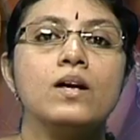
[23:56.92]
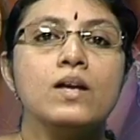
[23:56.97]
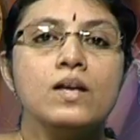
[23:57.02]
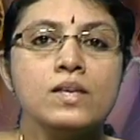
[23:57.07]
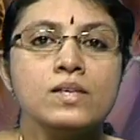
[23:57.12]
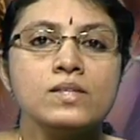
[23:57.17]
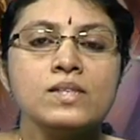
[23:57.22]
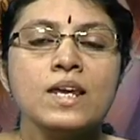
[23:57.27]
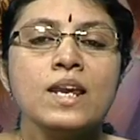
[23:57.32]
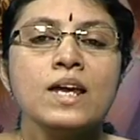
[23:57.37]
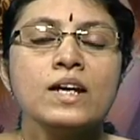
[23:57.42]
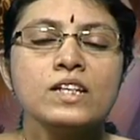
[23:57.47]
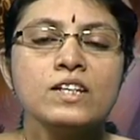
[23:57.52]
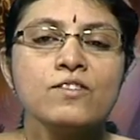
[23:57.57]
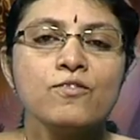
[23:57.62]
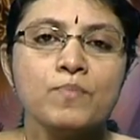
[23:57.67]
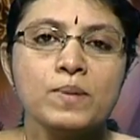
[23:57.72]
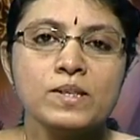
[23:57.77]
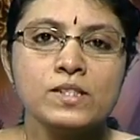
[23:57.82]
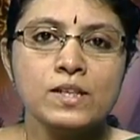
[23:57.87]
Selective
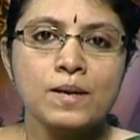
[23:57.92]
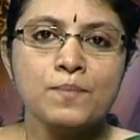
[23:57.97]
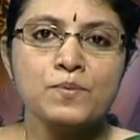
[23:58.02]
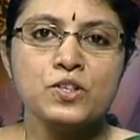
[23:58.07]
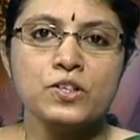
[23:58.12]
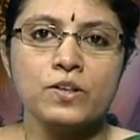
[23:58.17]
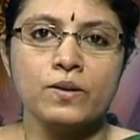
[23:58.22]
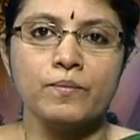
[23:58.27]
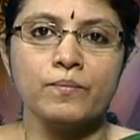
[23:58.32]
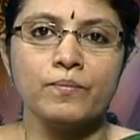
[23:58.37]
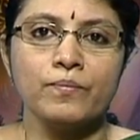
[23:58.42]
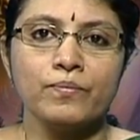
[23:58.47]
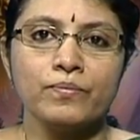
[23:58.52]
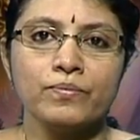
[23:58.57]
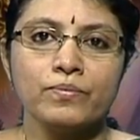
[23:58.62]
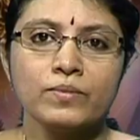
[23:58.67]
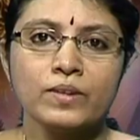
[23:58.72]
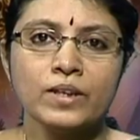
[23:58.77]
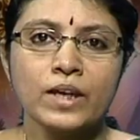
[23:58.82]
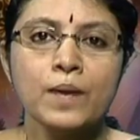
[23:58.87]
perception
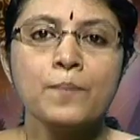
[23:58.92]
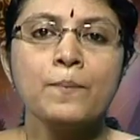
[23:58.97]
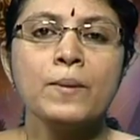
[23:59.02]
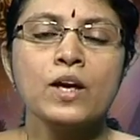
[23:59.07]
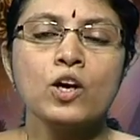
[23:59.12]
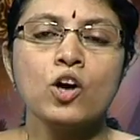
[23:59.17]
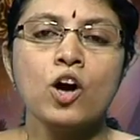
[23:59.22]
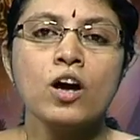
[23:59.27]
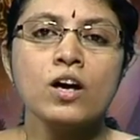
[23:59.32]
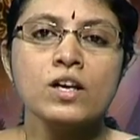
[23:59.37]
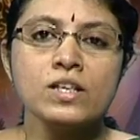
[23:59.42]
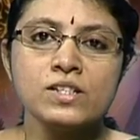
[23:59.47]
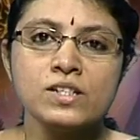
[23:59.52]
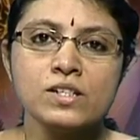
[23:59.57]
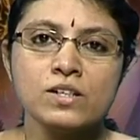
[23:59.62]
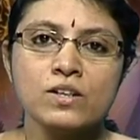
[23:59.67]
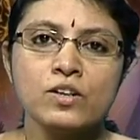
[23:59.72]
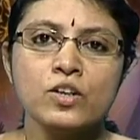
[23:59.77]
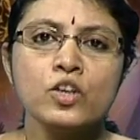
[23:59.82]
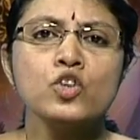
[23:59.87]
can be caused
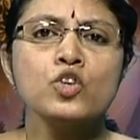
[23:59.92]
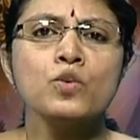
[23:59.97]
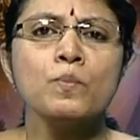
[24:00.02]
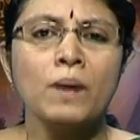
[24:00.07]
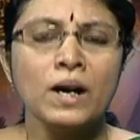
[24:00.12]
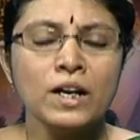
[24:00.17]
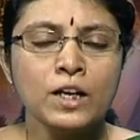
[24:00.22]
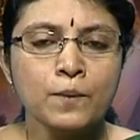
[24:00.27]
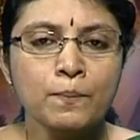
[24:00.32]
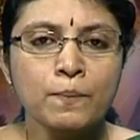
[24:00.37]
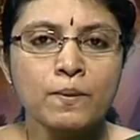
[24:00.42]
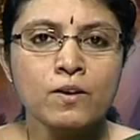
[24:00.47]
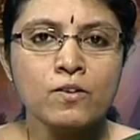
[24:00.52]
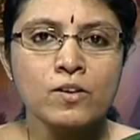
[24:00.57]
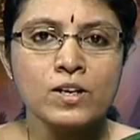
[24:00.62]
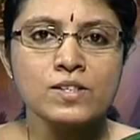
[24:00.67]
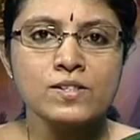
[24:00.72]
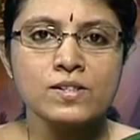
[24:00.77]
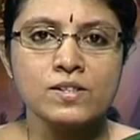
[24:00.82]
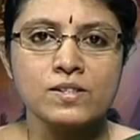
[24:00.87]
due to multiple
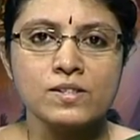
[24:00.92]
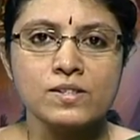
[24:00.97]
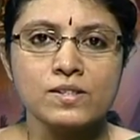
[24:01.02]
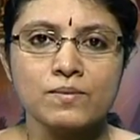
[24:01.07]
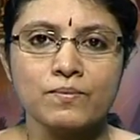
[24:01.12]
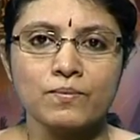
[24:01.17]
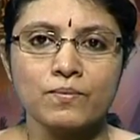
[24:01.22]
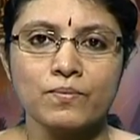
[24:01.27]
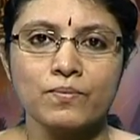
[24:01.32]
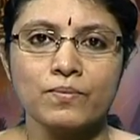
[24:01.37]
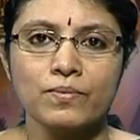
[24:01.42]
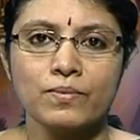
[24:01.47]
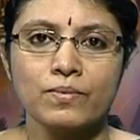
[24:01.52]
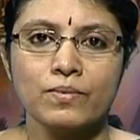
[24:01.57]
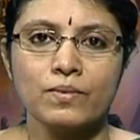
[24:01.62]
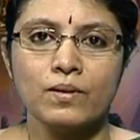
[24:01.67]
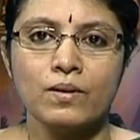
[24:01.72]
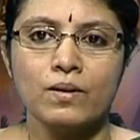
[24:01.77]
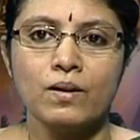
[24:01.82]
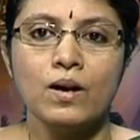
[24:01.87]
reasons,
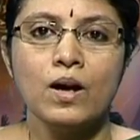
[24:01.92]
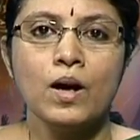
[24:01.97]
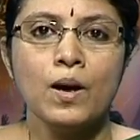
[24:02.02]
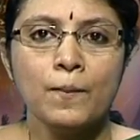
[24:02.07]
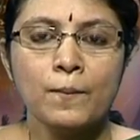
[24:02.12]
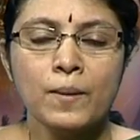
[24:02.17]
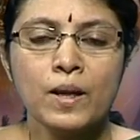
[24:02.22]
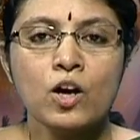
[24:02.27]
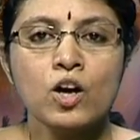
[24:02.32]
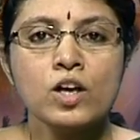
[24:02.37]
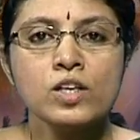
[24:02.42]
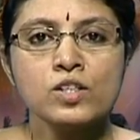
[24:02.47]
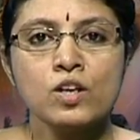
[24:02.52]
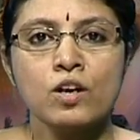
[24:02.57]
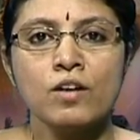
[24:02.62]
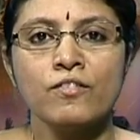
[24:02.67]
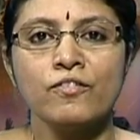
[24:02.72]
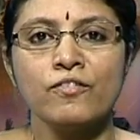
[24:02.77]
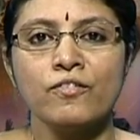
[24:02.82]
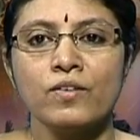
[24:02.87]
because
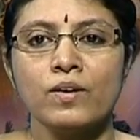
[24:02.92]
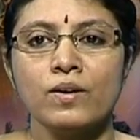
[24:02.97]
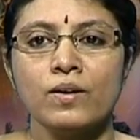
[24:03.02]
of